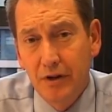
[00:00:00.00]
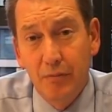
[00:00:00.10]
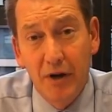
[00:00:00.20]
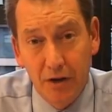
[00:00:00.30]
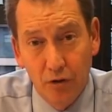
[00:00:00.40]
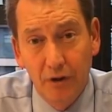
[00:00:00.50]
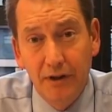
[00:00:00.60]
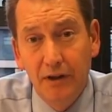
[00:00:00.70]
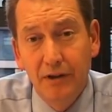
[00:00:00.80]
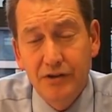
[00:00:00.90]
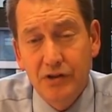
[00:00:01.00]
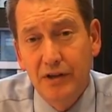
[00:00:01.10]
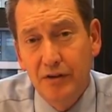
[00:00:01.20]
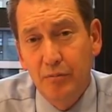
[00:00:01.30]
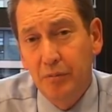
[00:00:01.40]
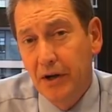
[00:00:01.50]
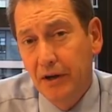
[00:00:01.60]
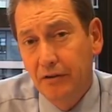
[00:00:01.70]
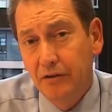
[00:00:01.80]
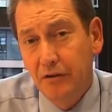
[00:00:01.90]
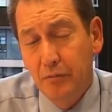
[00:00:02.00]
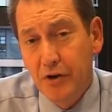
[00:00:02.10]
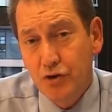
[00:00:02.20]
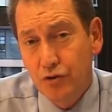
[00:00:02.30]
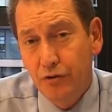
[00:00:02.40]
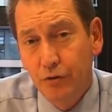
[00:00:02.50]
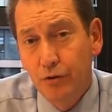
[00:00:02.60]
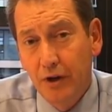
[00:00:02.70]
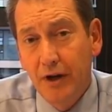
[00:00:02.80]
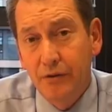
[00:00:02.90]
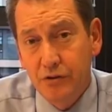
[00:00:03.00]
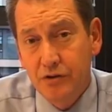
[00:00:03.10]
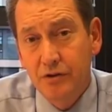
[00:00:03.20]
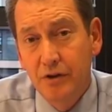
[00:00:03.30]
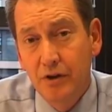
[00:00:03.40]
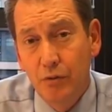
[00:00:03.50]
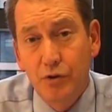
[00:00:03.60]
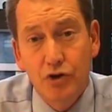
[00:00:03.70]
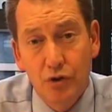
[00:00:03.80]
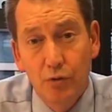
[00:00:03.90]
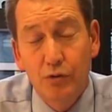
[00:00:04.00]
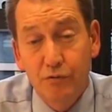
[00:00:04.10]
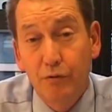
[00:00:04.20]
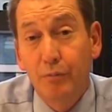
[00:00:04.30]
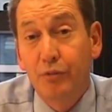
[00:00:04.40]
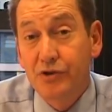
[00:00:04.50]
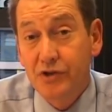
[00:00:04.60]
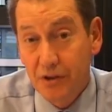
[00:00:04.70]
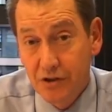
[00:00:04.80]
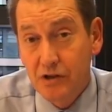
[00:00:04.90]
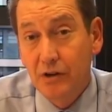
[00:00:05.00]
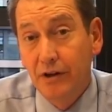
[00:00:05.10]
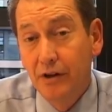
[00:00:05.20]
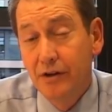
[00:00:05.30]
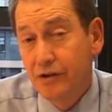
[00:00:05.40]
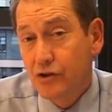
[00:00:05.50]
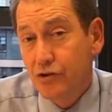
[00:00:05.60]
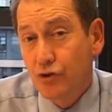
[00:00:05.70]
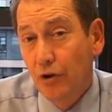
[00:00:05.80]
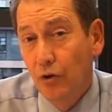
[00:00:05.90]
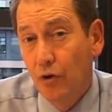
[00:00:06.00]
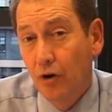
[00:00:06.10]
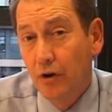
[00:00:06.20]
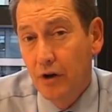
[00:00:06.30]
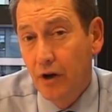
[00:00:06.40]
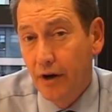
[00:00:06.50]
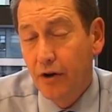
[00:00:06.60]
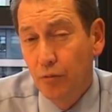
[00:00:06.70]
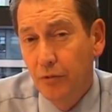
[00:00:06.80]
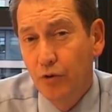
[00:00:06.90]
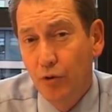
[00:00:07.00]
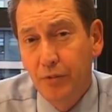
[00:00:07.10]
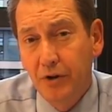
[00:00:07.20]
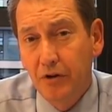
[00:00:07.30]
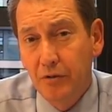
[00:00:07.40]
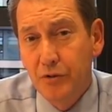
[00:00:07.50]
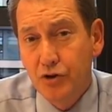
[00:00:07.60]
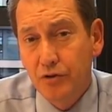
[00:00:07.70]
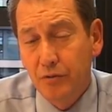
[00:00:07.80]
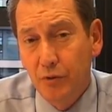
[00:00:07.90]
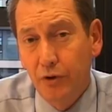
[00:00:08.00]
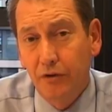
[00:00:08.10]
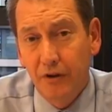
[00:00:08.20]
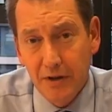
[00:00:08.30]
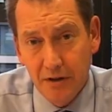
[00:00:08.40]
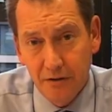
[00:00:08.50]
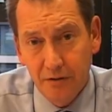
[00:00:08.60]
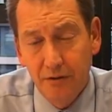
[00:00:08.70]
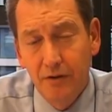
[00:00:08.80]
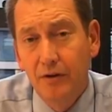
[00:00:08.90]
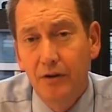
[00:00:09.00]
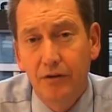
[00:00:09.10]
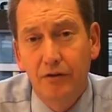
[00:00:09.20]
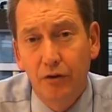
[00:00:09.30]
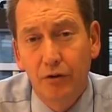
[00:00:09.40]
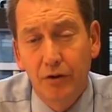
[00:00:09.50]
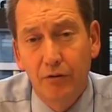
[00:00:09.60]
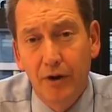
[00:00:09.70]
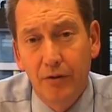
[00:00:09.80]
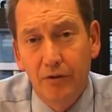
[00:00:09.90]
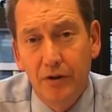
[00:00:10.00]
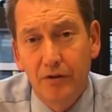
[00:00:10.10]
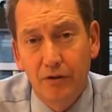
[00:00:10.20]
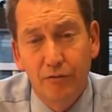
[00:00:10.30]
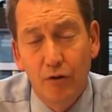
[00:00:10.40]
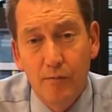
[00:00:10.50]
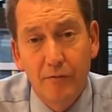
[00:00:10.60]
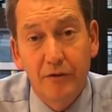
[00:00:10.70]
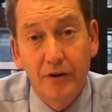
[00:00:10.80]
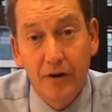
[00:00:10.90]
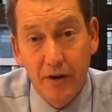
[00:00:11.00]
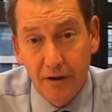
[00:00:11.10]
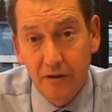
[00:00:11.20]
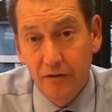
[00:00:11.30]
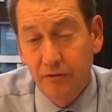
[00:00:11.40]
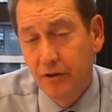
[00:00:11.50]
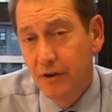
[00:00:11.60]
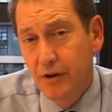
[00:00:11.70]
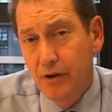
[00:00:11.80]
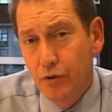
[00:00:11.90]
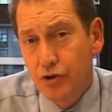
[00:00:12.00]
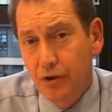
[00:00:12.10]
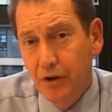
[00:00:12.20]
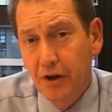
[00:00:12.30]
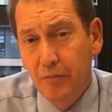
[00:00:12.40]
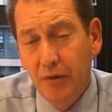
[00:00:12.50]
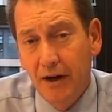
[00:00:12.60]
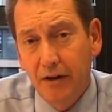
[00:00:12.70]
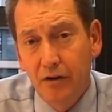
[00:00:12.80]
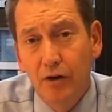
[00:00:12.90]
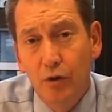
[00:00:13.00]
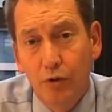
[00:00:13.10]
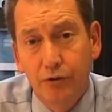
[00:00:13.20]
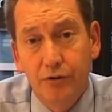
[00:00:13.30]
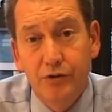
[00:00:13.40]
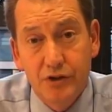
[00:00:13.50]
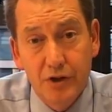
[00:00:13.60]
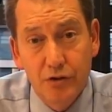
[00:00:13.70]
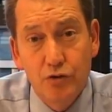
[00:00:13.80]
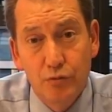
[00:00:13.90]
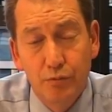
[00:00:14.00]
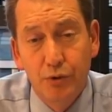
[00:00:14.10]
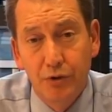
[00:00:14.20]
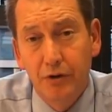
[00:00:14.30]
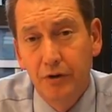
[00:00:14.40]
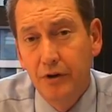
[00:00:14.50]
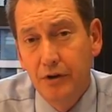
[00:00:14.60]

And my colleague Liz Lynn piloted a measure through the House which calls for precisely such a law, and I hope the European Commission will take it and turn it round into the form of a directive which can come back and go onto the statute book